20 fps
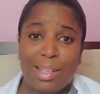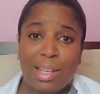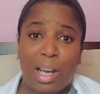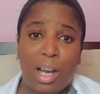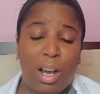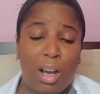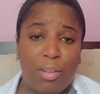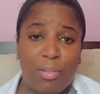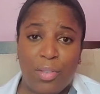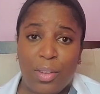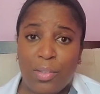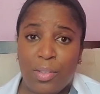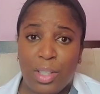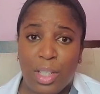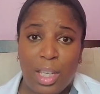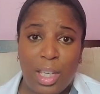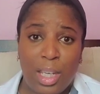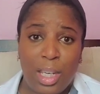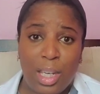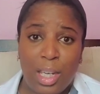
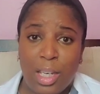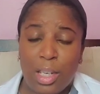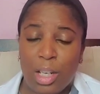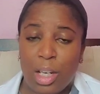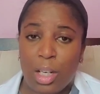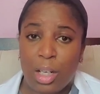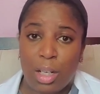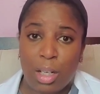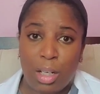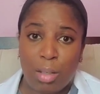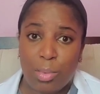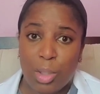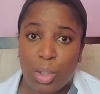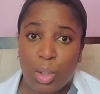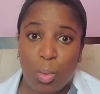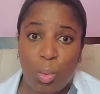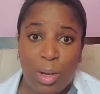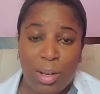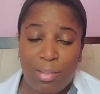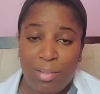15 to
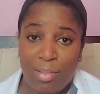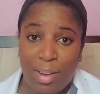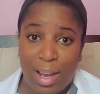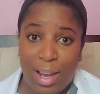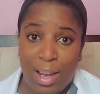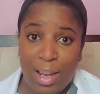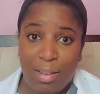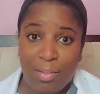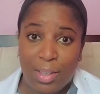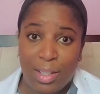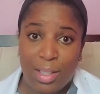25 a